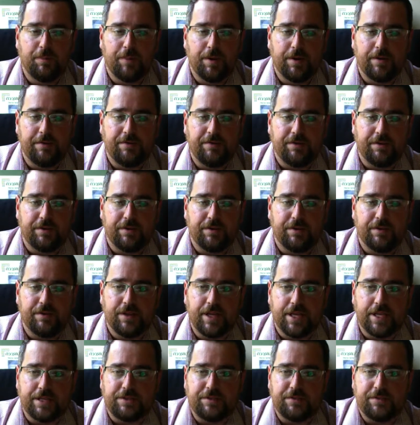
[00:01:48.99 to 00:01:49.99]
But for,
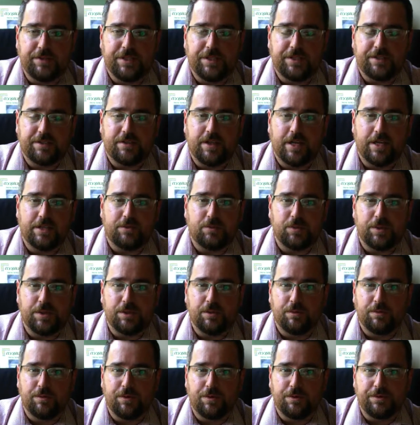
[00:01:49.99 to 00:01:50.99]
like I said, for this class, we
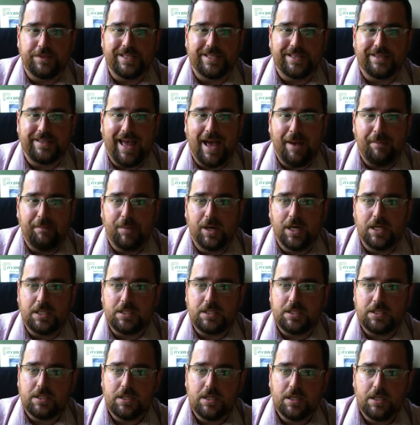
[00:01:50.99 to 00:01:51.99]
don't use it that
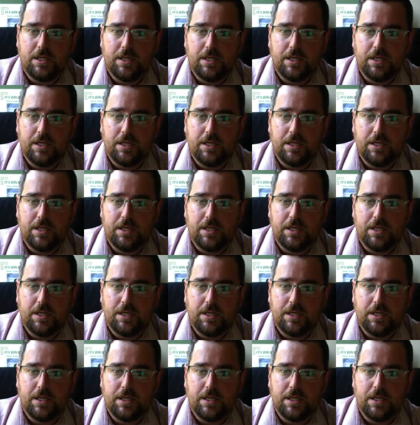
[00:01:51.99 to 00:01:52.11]
much.